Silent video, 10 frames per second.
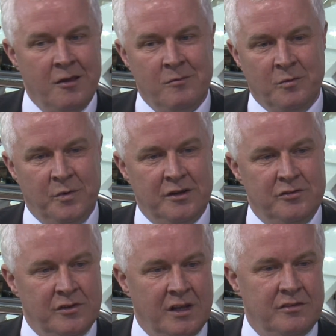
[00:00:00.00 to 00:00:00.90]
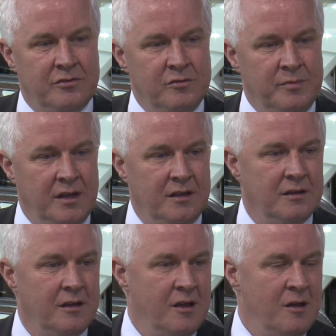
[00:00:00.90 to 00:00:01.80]
But we're doing it through being
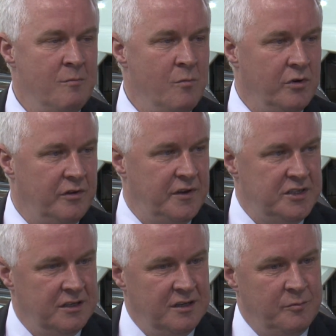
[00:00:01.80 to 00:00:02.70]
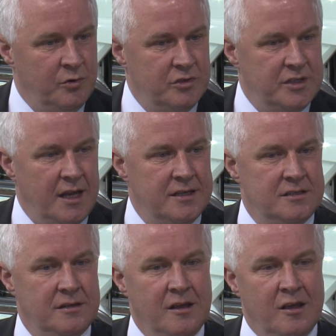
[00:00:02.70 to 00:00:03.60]
more efficient in the
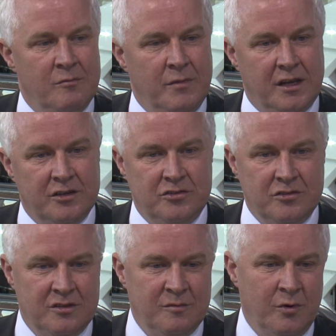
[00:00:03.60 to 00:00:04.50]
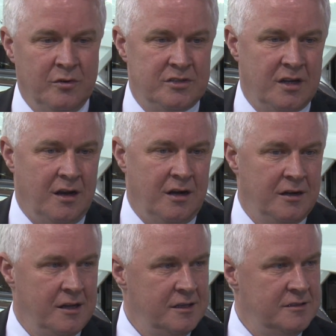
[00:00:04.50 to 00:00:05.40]
process, making sure the boats are
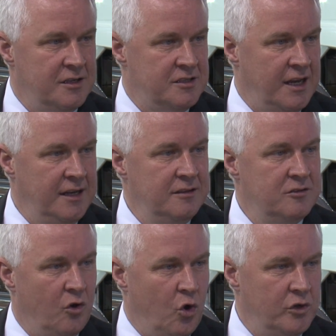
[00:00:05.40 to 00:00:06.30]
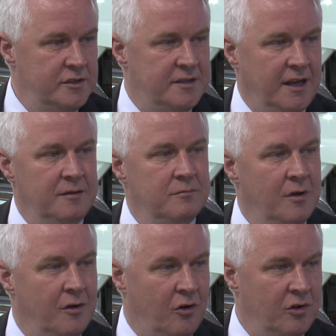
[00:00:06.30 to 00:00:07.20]
designed on time,
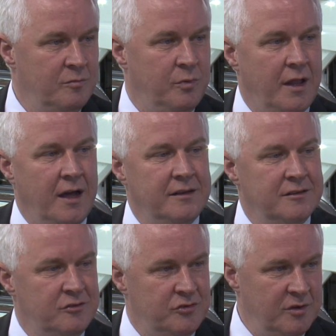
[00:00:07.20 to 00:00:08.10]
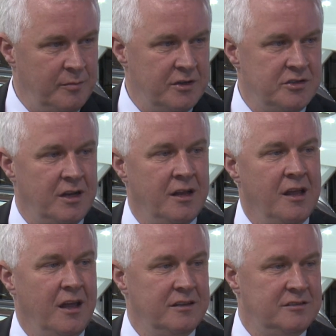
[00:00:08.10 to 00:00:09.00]
on plan, to a budget,
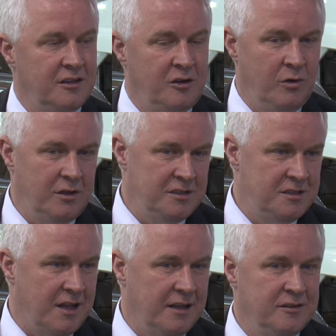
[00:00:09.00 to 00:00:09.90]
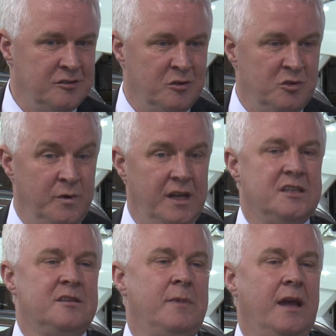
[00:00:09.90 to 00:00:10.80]
and to the quality standards which we
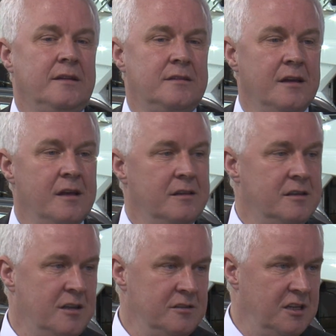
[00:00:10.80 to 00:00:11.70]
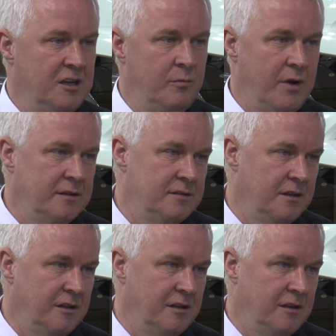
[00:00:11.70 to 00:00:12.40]
expect the Sunseeker brand to